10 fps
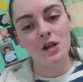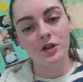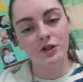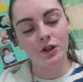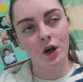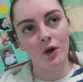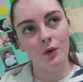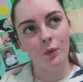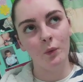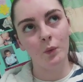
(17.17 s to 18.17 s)

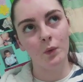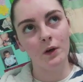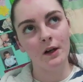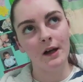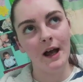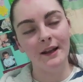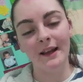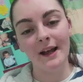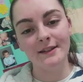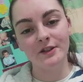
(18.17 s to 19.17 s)
So I'd
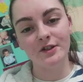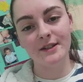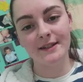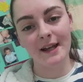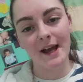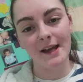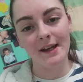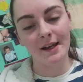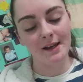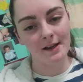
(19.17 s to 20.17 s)
like to just
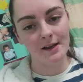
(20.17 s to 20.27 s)
say